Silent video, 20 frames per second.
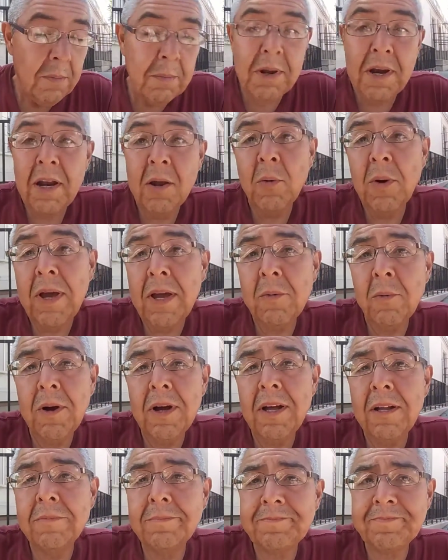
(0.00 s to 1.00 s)
But anyway,
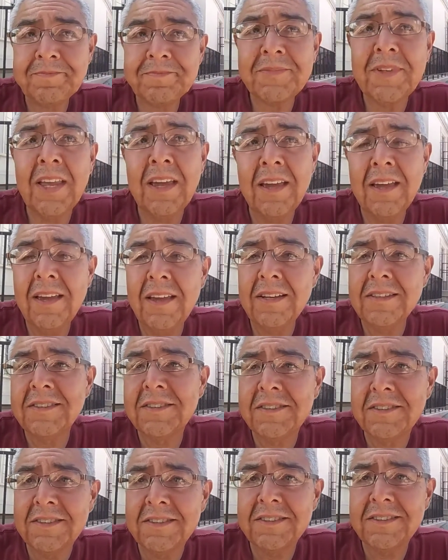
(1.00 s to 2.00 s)
well,
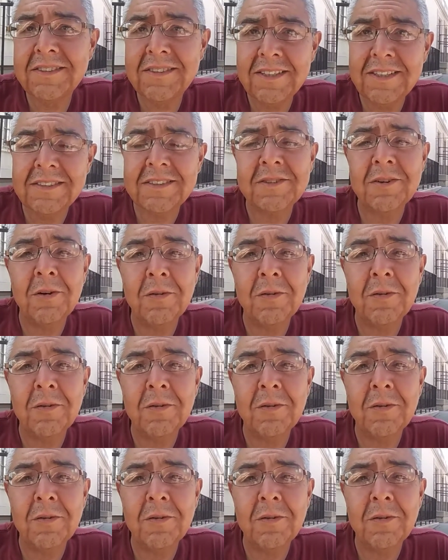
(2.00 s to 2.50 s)
it's